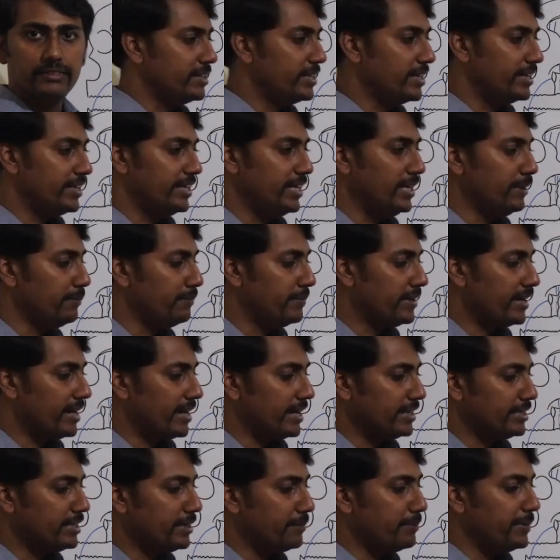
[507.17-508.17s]
The deep
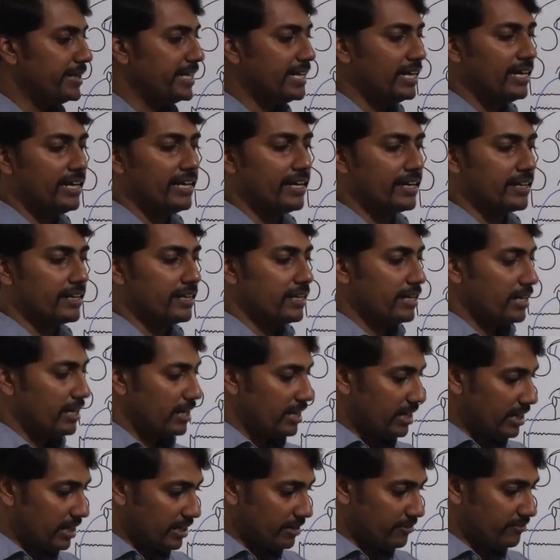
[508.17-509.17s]
and the middle layer
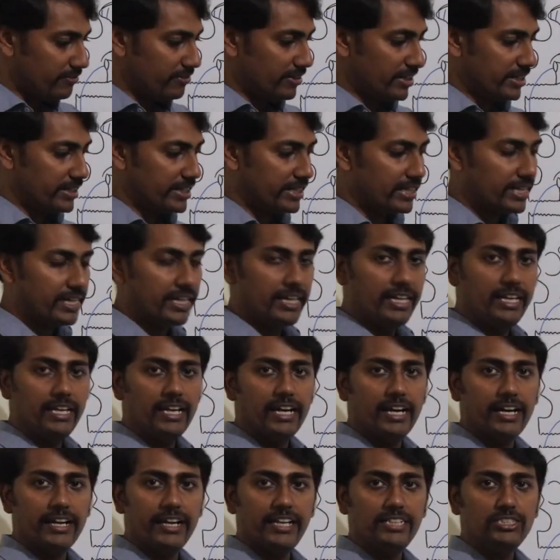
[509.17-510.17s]
are
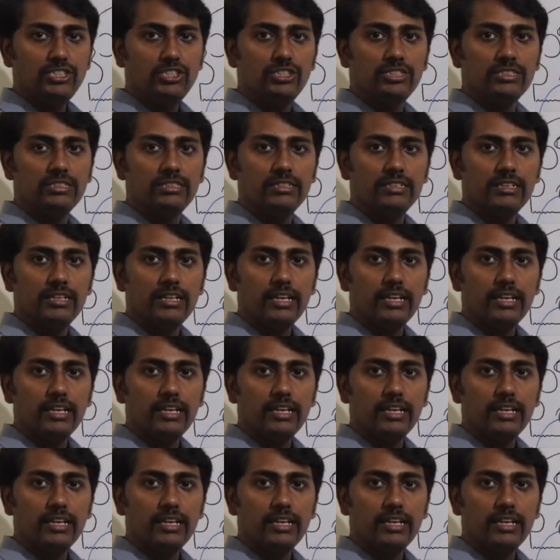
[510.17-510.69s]
vertically arranged